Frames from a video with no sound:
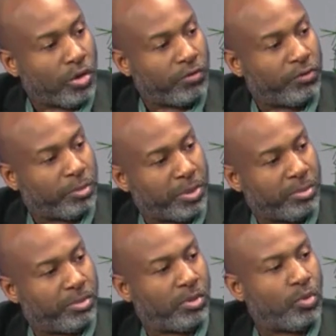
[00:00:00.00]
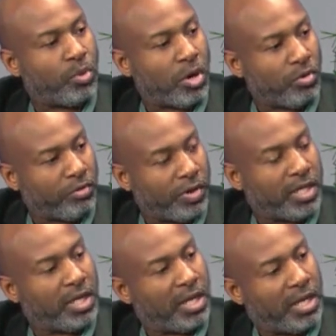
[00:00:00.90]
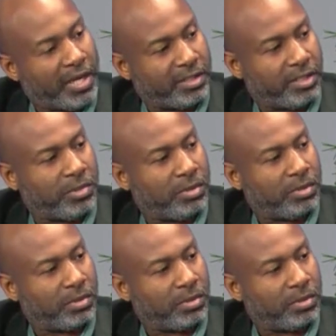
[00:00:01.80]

for people who are already electable.